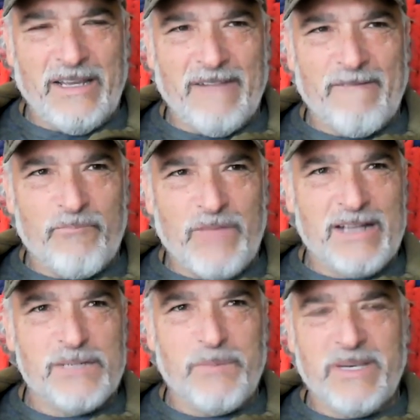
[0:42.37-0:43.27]
and that
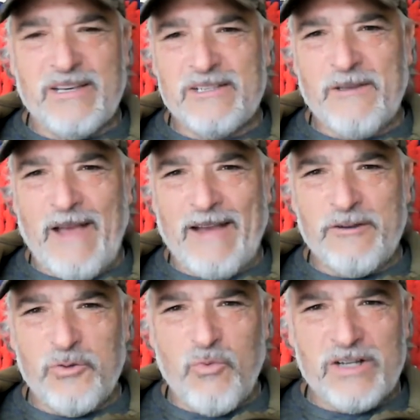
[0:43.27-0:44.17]
is because I
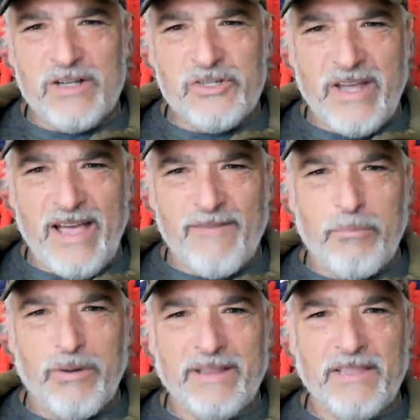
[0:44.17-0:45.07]
do want you to have a
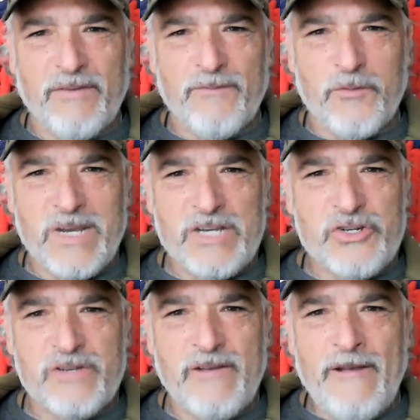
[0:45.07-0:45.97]
breadth of
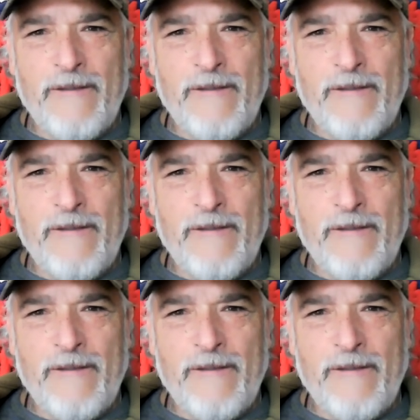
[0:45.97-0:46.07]
information.